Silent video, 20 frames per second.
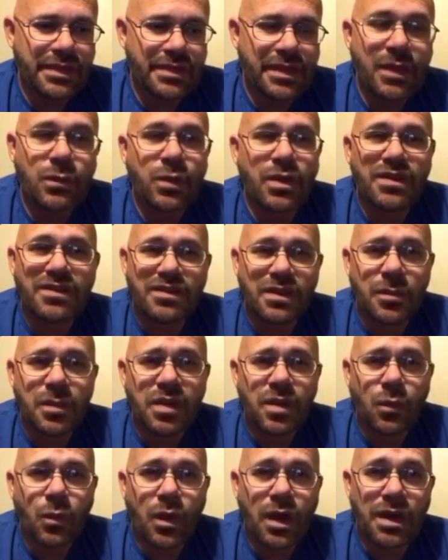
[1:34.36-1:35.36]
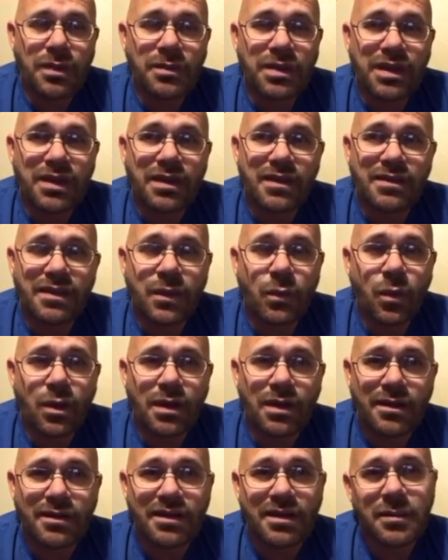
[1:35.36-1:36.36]
they wouldn't sell me the wine because they
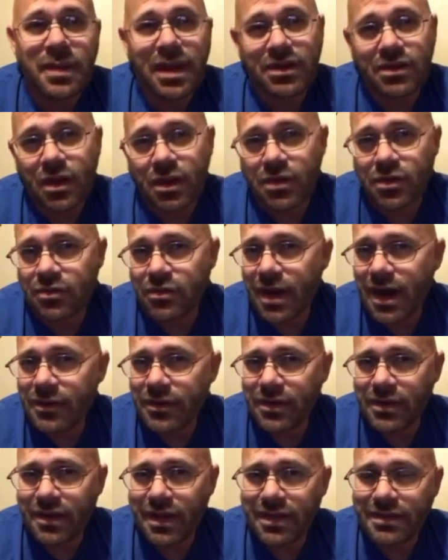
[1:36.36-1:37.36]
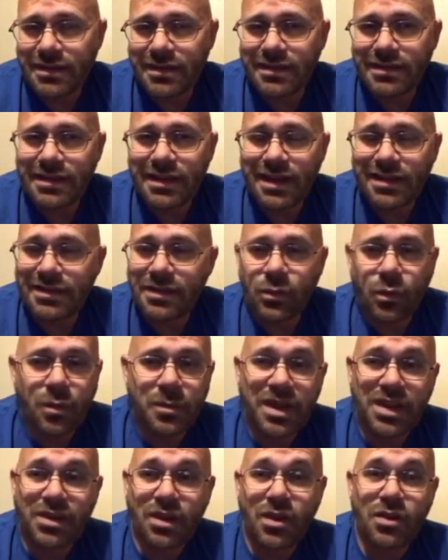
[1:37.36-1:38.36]
wanted to see my daughter's driver's license. And I said, well,
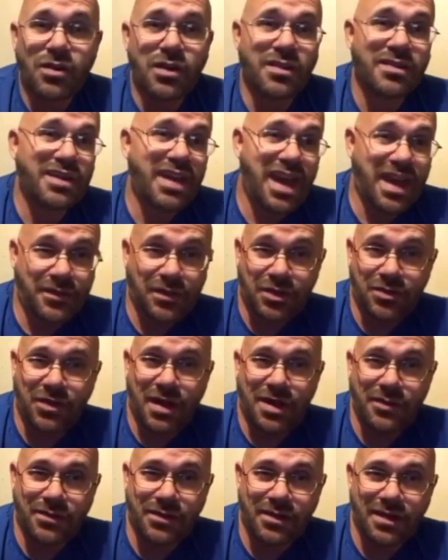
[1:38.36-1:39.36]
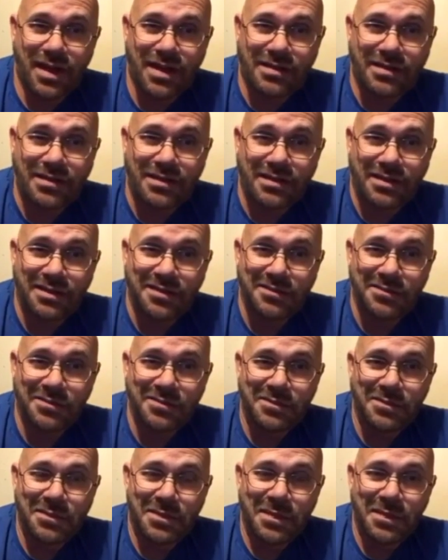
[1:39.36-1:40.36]
my daughter doesn't have a driver's license,
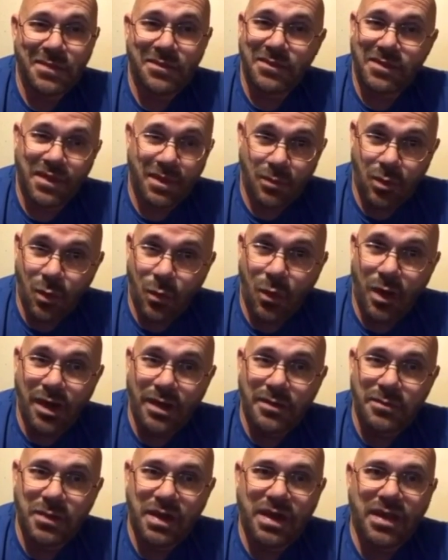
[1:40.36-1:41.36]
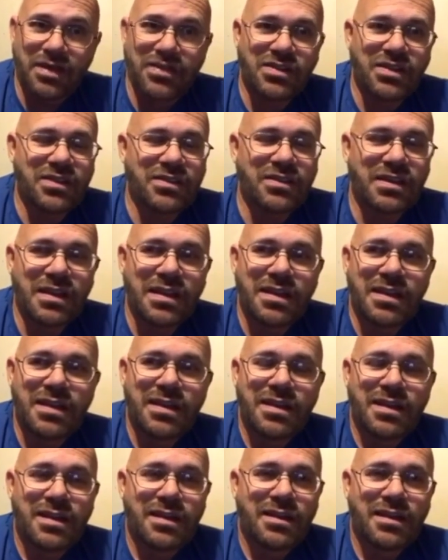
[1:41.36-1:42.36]
number one, because she
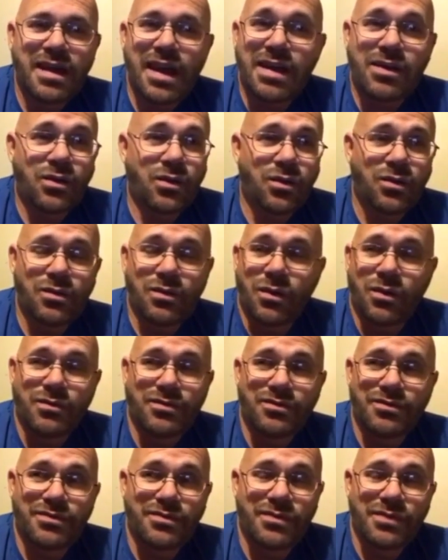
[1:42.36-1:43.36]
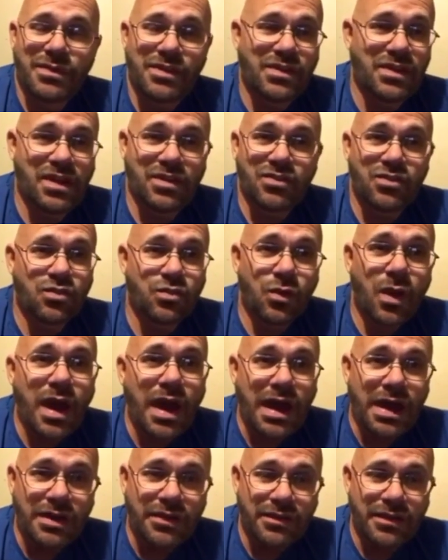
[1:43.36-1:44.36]
doesn't
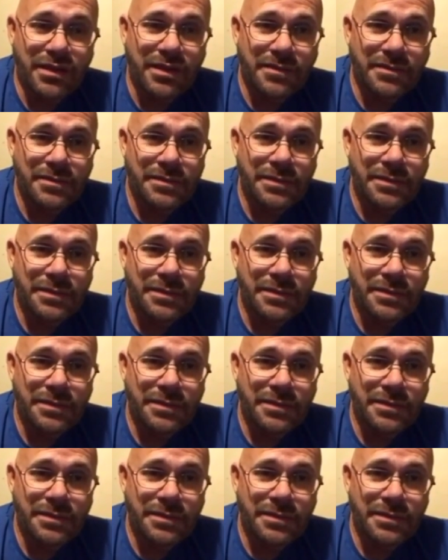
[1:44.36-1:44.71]
drive.